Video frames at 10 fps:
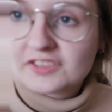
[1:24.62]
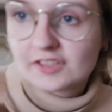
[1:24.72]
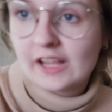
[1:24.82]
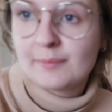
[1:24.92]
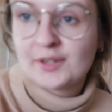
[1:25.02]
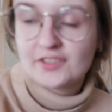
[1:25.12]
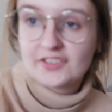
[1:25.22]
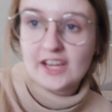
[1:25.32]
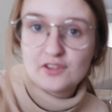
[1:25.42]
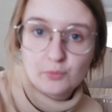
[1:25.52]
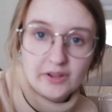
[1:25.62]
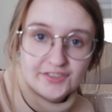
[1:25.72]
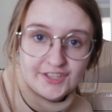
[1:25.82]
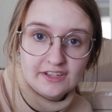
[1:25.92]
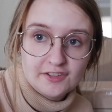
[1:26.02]
disclaimer, this cage
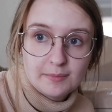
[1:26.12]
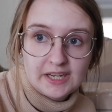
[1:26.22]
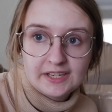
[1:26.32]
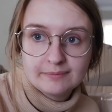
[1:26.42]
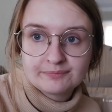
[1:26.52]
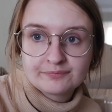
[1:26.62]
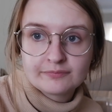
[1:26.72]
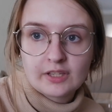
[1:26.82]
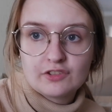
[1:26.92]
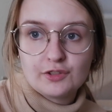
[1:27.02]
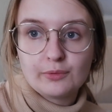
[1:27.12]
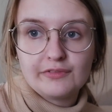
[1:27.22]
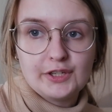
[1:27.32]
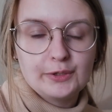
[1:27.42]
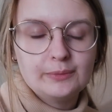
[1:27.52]
was sent to me to
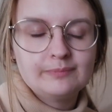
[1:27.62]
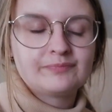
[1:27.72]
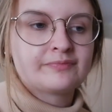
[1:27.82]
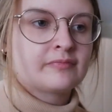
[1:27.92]
review,